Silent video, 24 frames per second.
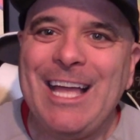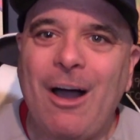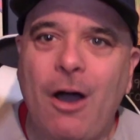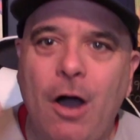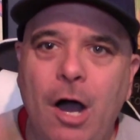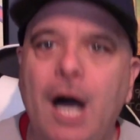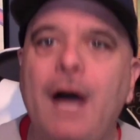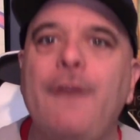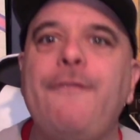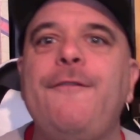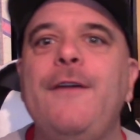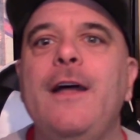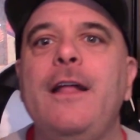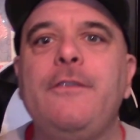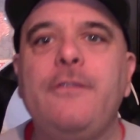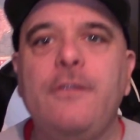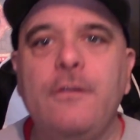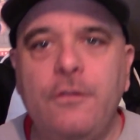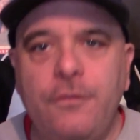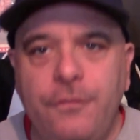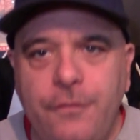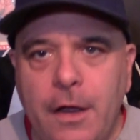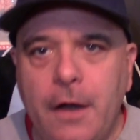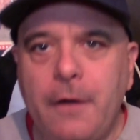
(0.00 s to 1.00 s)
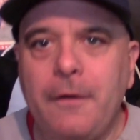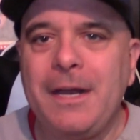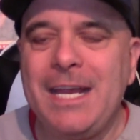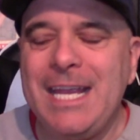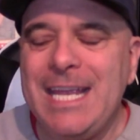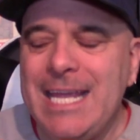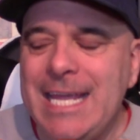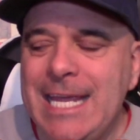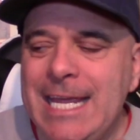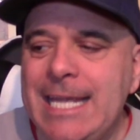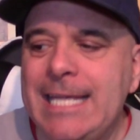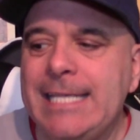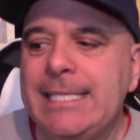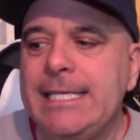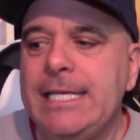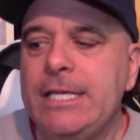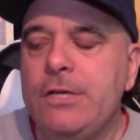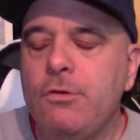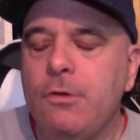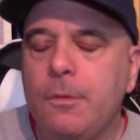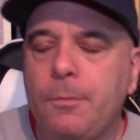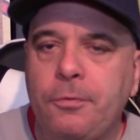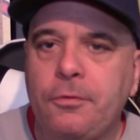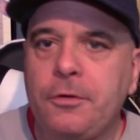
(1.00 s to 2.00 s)
Offense is very easy
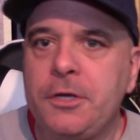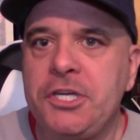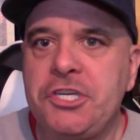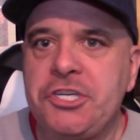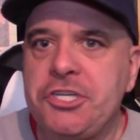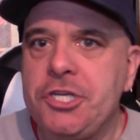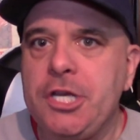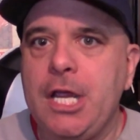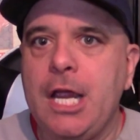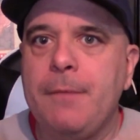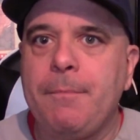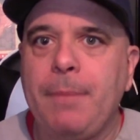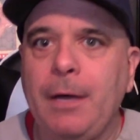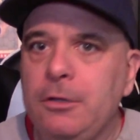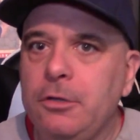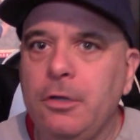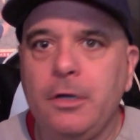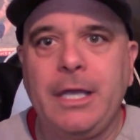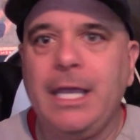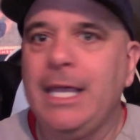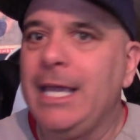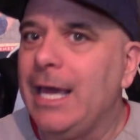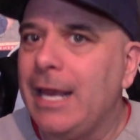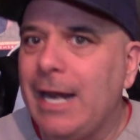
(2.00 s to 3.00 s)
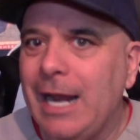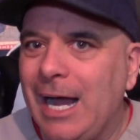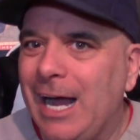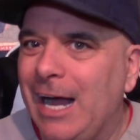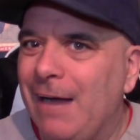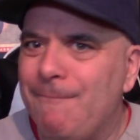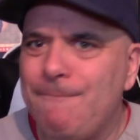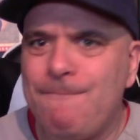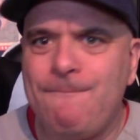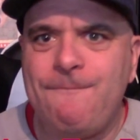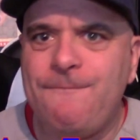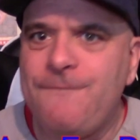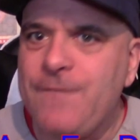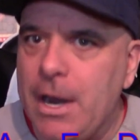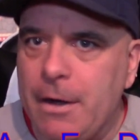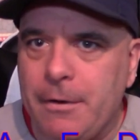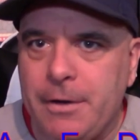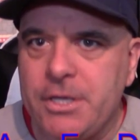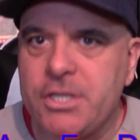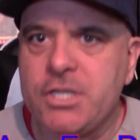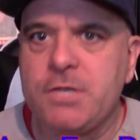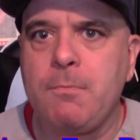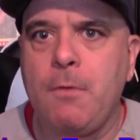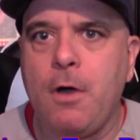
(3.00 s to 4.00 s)
to appreciate by looking at a very
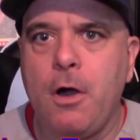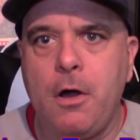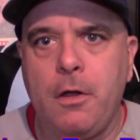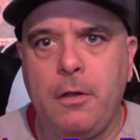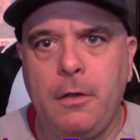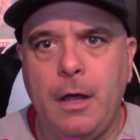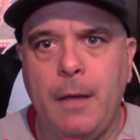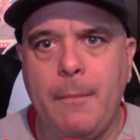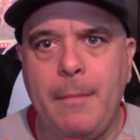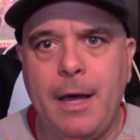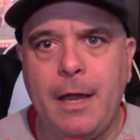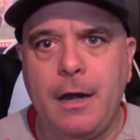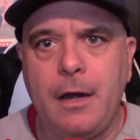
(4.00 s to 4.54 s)
small amount of